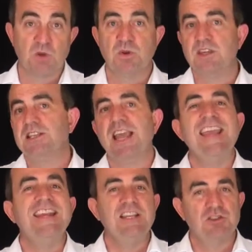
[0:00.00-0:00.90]
where there's
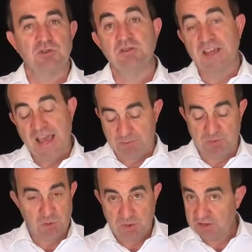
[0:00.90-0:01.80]
any sort of gap
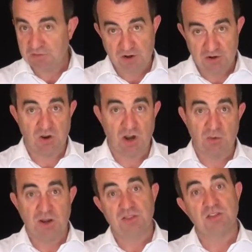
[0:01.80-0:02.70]
between the front
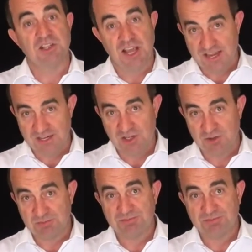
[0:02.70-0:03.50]
row and the stage.